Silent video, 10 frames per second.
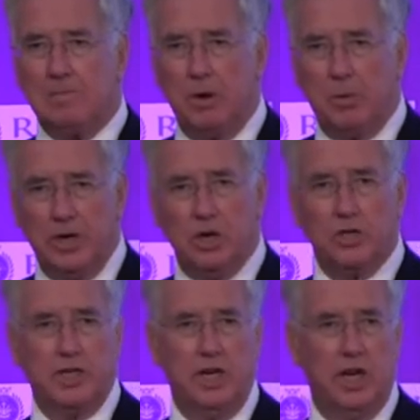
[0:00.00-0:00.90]
But we're
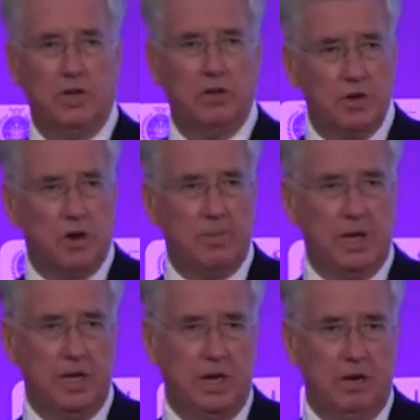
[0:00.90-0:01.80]
not here, you've not
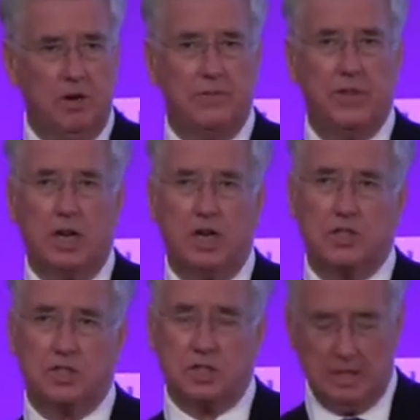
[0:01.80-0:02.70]
been here over the
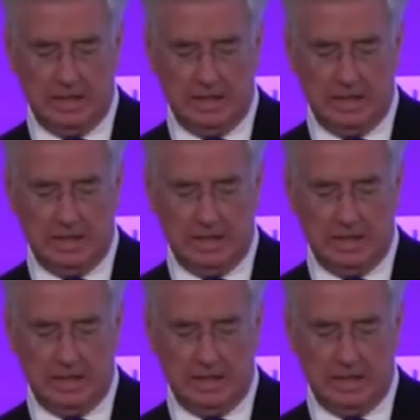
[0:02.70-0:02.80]
last